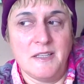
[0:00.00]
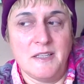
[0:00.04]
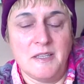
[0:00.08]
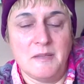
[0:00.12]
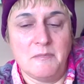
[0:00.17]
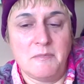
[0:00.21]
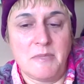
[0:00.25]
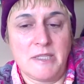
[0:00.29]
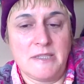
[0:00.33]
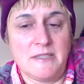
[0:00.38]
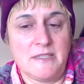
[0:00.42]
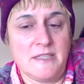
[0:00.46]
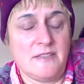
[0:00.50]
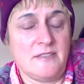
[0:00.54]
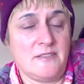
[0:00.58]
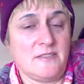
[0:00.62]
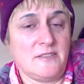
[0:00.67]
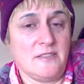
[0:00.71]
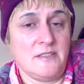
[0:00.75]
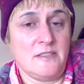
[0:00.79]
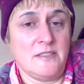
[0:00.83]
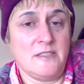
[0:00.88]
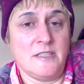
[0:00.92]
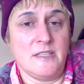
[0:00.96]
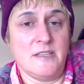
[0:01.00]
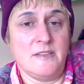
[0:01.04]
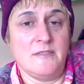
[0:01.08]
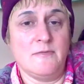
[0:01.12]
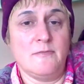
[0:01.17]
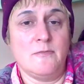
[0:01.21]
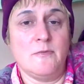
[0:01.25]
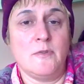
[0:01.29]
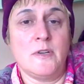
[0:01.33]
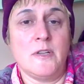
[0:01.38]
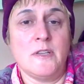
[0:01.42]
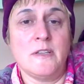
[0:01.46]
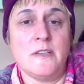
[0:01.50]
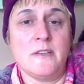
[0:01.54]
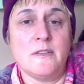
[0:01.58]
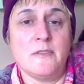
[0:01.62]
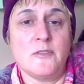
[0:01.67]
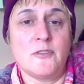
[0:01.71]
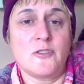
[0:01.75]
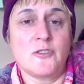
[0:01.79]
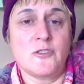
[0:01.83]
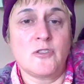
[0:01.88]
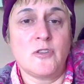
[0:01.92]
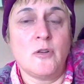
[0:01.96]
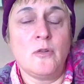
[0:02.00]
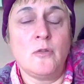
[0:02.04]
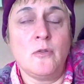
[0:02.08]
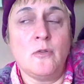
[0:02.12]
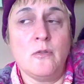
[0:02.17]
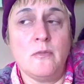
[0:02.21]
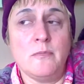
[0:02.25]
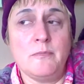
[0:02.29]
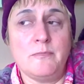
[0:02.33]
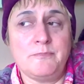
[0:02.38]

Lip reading: But they still didn't want to show